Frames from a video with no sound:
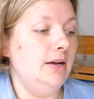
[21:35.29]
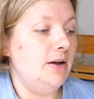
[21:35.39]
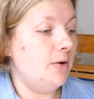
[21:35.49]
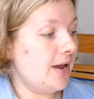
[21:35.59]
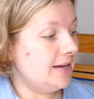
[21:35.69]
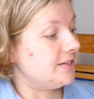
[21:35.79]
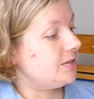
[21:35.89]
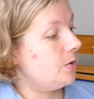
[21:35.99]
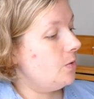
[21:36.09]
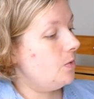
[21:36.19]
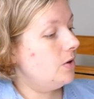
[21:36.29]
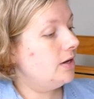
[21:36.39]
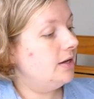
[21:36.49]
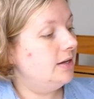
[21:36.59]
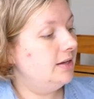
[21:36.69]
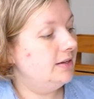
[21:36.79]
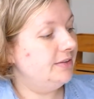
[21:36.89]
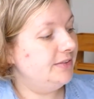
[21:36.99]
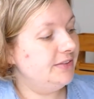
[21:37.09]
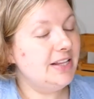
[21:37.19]
Okay, so
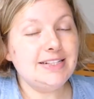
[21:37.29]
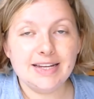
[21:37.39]
let's